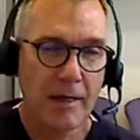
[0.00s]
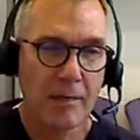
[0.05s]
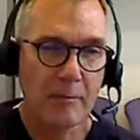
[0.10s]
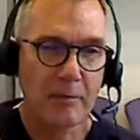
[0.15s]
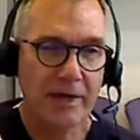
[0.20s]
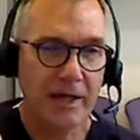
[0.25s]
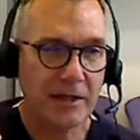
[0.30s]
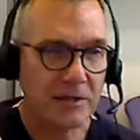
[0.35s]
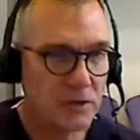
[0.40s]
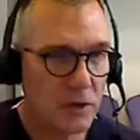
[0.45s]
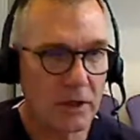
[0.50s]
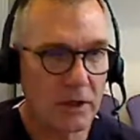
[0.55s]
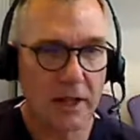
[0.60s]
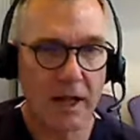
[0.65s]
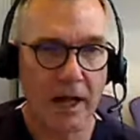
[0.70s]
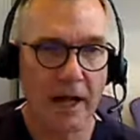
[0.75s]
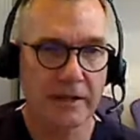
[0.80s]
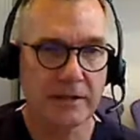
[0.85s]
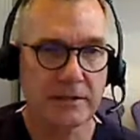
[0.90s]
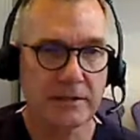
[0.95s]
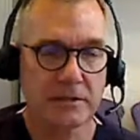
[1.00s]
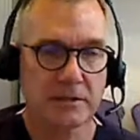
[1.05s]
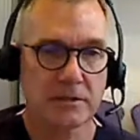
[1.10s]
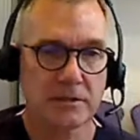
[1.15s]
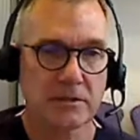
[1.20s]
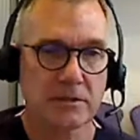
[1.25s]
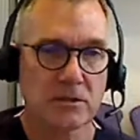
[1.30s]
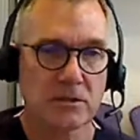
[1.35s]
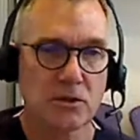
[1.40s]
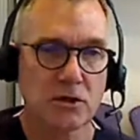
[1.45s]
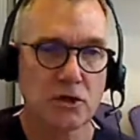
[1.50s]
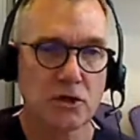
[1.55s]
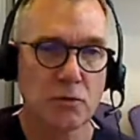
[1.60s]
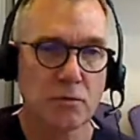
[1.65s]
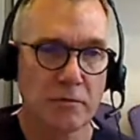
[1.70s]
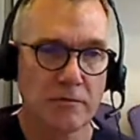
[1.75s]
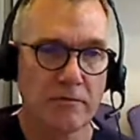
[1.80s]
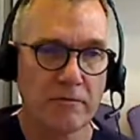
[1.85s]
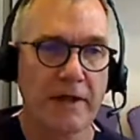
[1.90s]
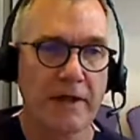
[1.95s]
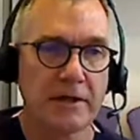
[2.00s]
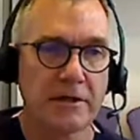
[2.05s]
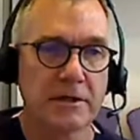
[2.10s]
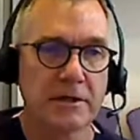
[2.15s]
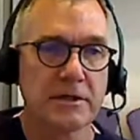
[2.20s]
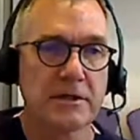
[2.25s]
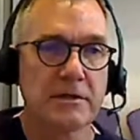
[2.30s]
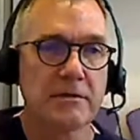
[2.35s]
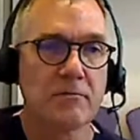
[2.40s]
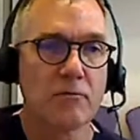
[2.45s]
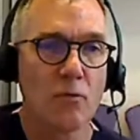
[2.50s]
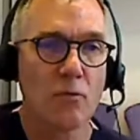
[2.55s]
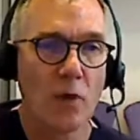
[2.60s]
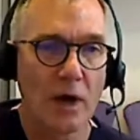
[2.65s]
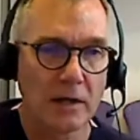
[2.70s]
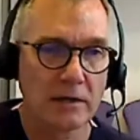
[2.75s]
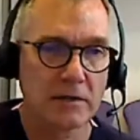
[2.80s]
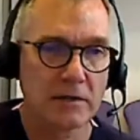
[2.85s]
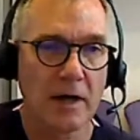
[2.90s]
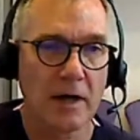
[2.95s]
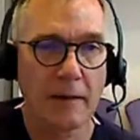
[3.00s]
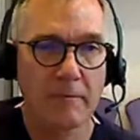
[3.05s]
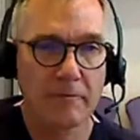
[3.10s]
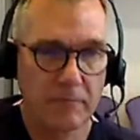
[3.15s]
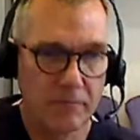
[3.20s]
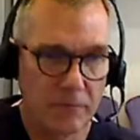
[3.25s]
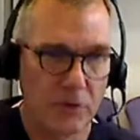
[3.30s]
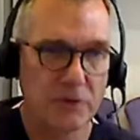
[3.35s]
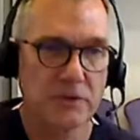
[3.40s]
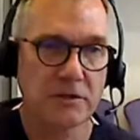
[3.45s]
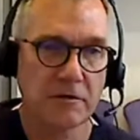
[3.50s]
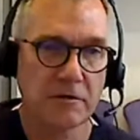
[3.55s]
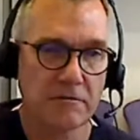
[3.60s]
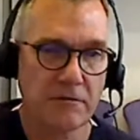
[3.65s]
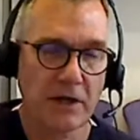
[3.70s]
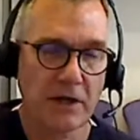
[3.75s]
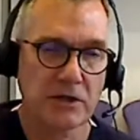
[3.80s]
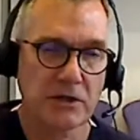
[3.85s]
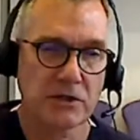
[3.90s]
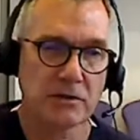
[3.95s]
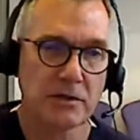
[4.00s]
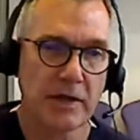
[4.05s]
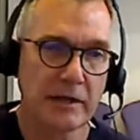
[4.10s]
but that's not licensed to prevent wild type first infection.